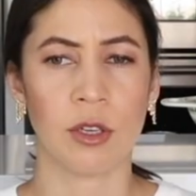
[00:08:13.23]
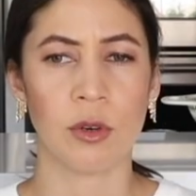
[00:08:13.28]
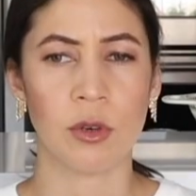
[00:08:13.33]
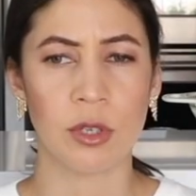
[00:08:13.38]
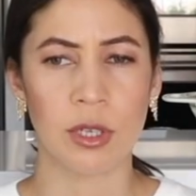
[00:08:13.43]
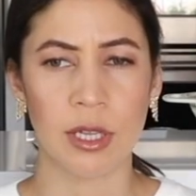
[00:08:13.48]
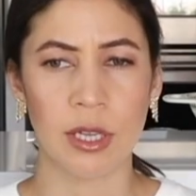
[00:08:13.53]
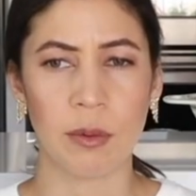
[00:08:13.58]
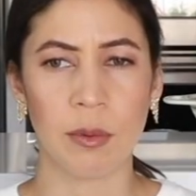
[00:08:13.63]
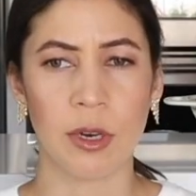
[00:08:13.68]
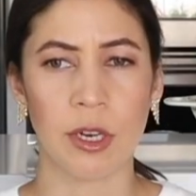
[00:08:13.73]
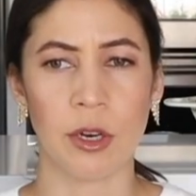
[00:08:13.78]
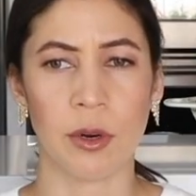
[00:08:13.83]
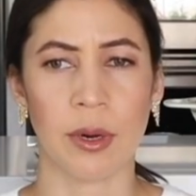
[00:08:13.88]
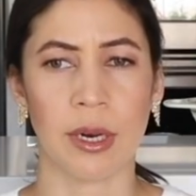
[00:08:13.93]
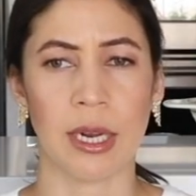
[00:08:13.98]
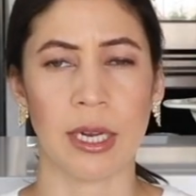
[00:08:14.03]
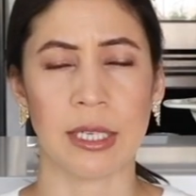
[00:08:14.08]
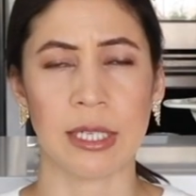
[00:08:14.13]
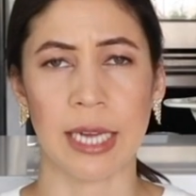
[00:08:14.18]
Usually when you're
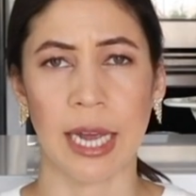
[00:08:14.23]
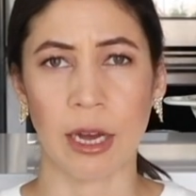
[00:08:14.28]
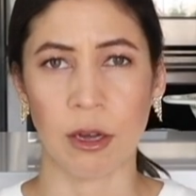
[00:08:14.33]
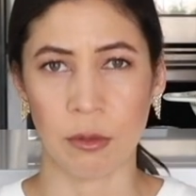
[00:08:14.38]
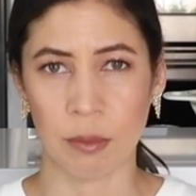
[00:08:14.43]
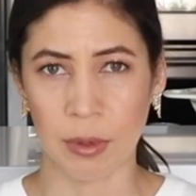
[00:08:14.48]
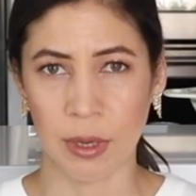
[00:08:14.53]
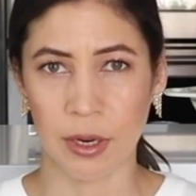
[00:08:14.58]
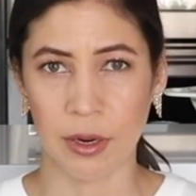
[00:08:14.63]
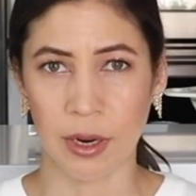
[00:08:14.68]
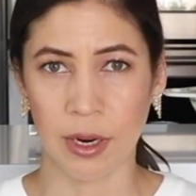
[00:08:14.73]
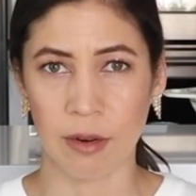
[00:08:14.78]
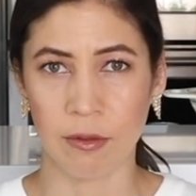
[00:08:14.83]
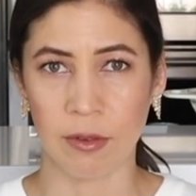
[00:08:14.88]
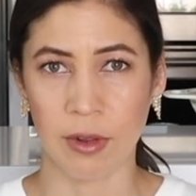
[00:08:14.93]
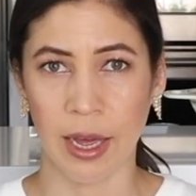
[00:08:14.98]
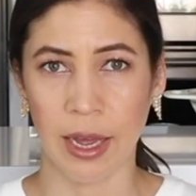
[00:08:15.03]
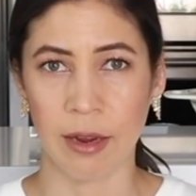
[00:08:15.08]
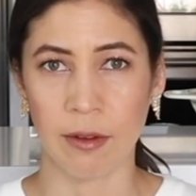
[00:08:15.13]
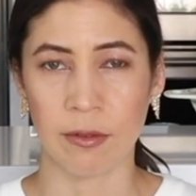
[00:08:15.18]
in a down period
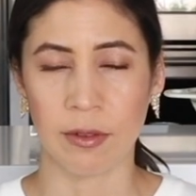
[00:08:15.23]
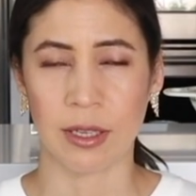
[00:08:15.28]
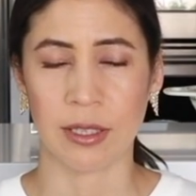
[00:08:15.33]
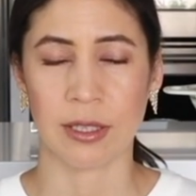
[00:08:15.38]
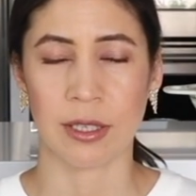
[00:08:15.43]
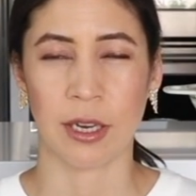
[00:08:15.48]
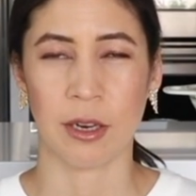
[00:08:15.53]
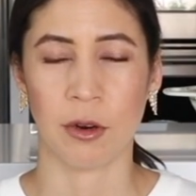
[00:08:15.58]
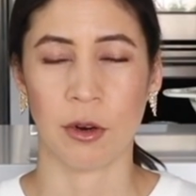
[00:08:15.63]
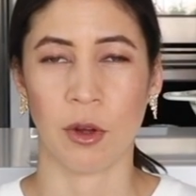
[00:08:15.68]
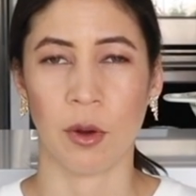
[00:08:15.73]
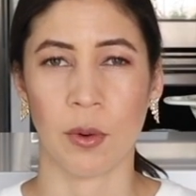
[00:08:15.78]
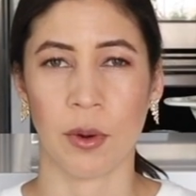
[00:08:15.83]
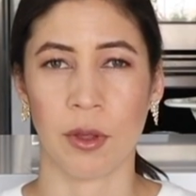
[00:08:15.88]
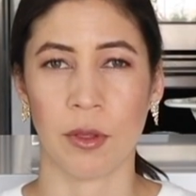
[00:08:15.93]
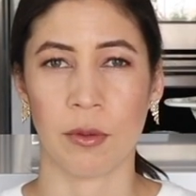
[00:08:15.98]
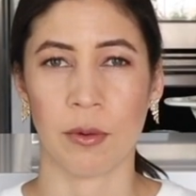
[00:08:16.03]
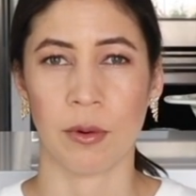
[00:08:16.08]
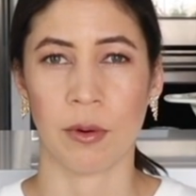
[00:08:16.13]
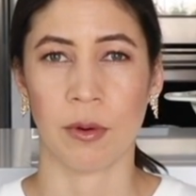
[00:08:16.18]
of life, let's say you're
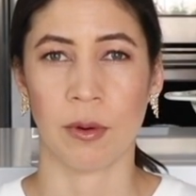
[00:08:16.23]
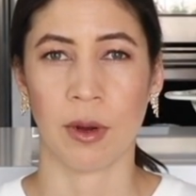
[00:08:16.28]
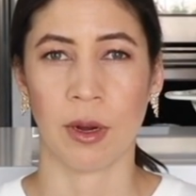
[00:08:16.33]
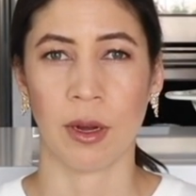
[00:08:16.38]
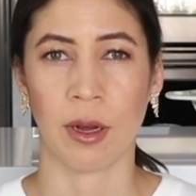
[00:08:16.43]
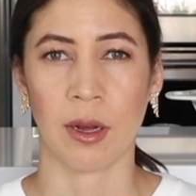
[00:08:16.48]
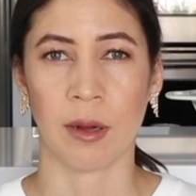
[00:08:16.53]
going through